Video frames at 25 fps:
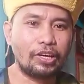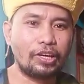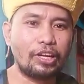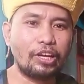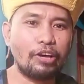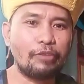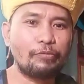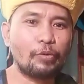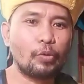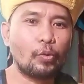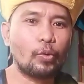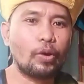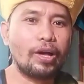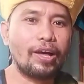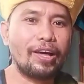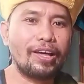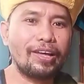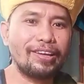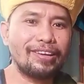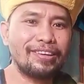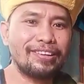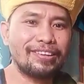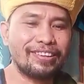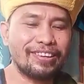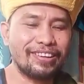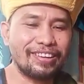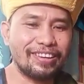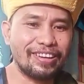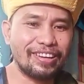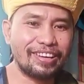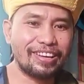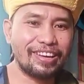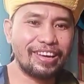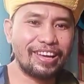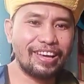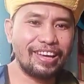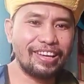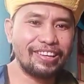Hello everyone!
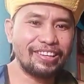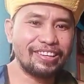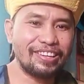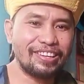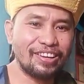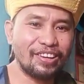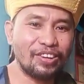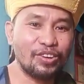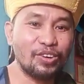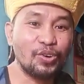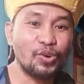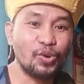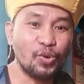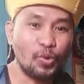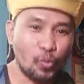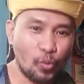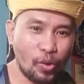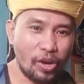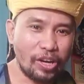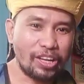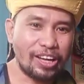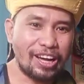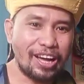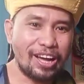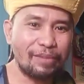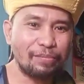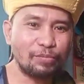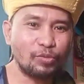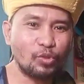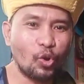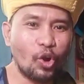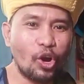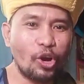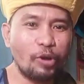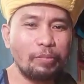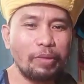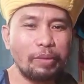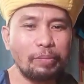Again, welcome
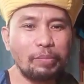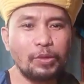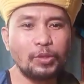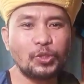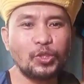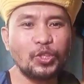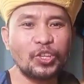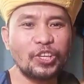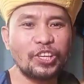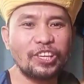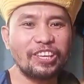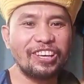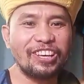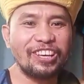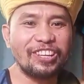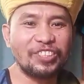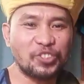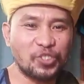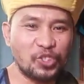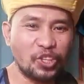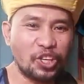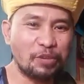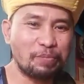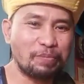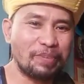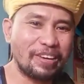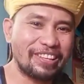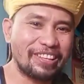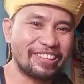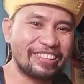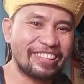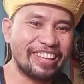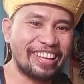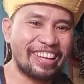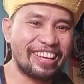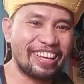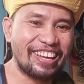to our music segment.